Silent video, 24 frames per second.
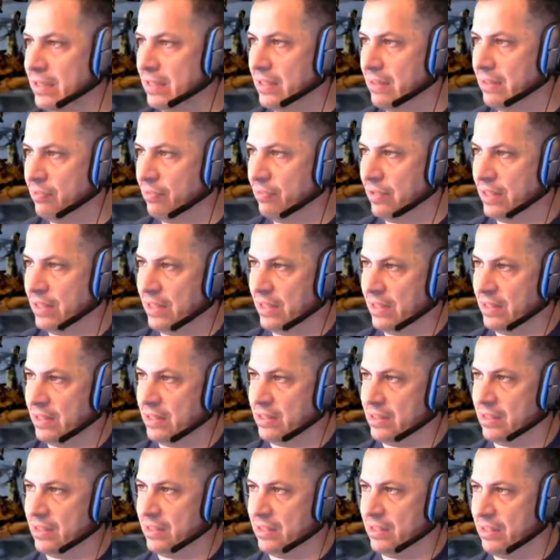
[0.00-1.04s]

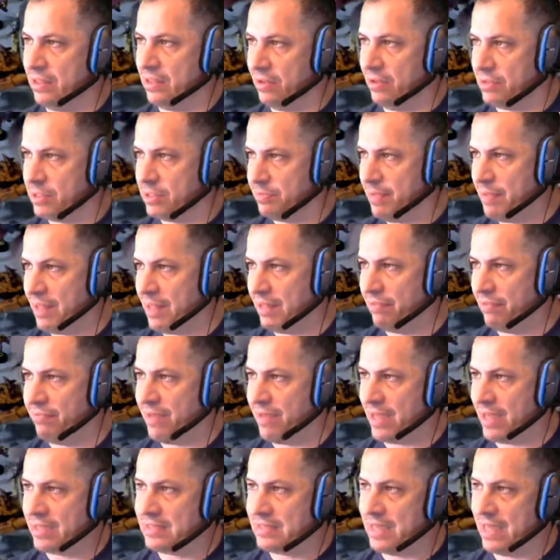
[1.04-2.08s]
with spell
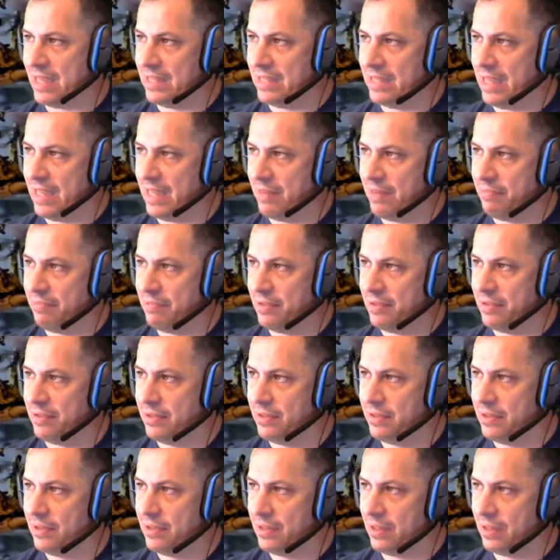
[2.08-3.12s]
effects on them.
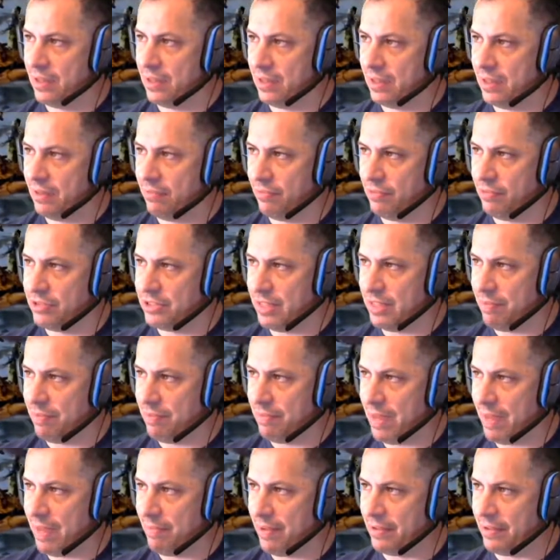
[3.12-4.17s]
Which they
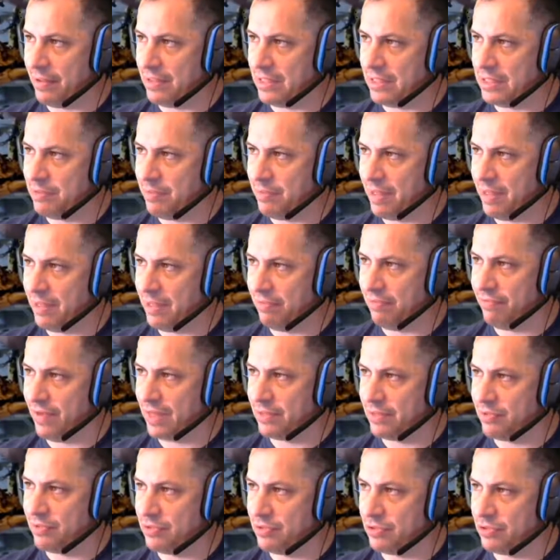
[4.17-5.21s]
pop out these spell
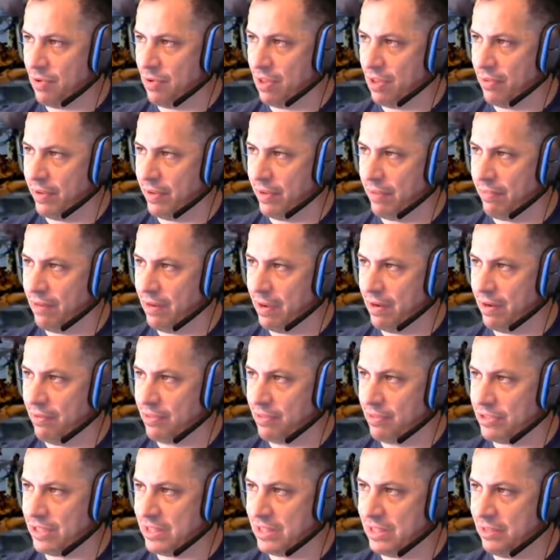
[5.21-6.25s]
effects, which go all the way around them,
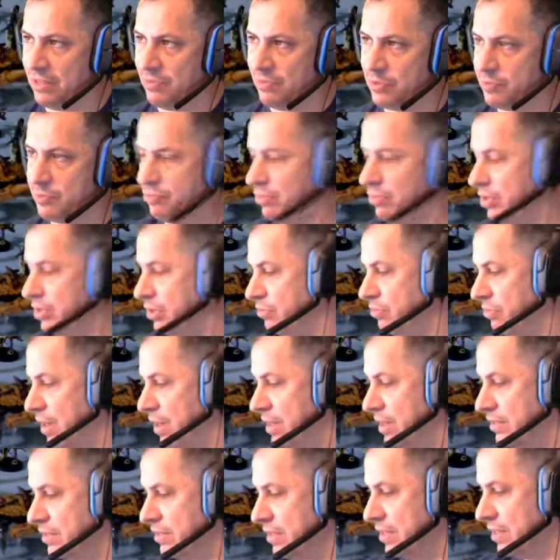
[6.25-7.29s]
which I think was pretty
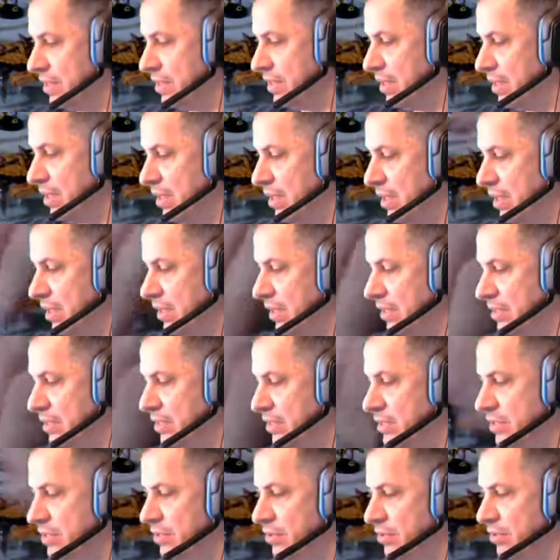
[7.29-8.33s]
great. I got
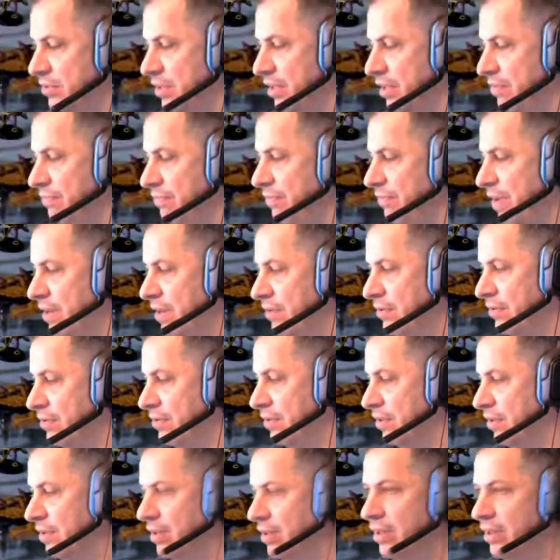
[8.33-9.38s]
this little like fire
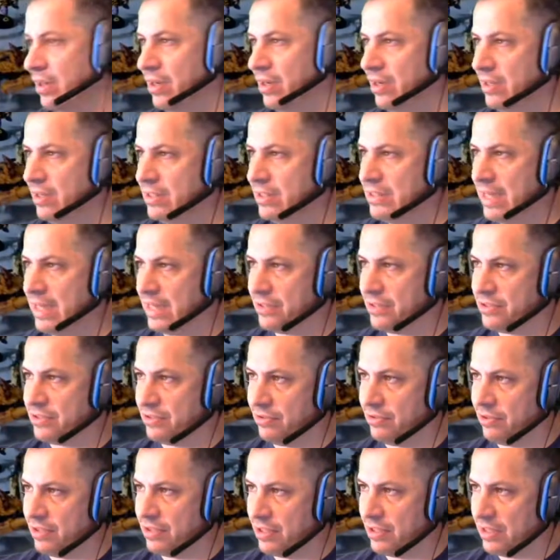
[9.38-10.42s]
dancer
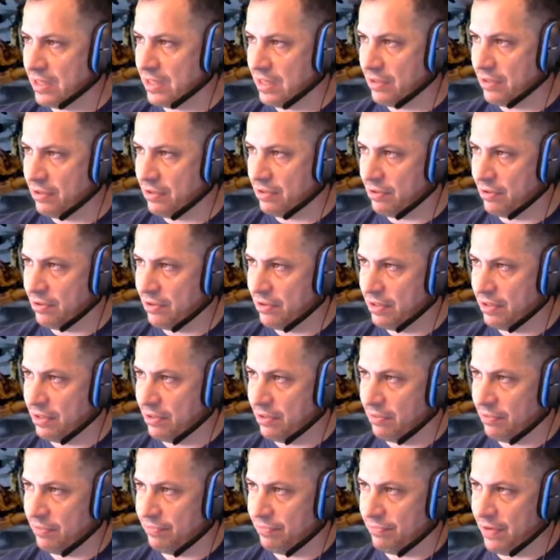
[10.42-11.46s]
looking kind of girl here
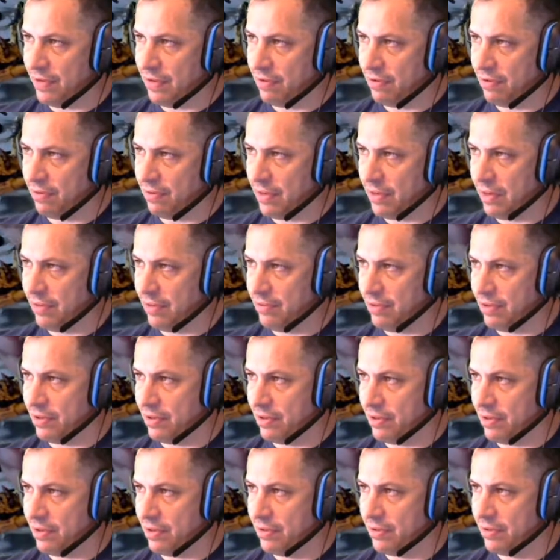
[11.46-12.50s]
with fire around
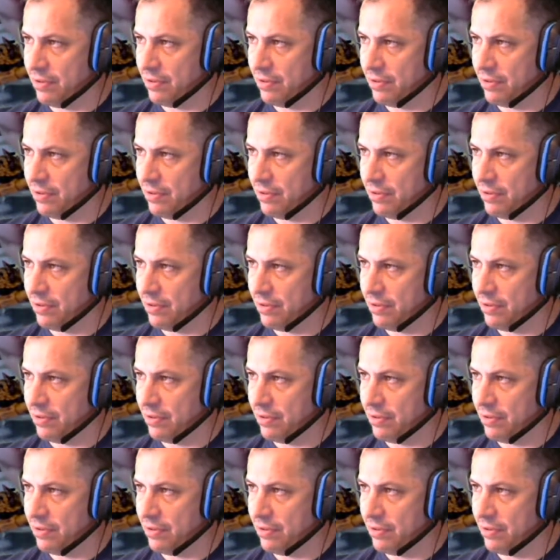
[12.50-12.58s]
her.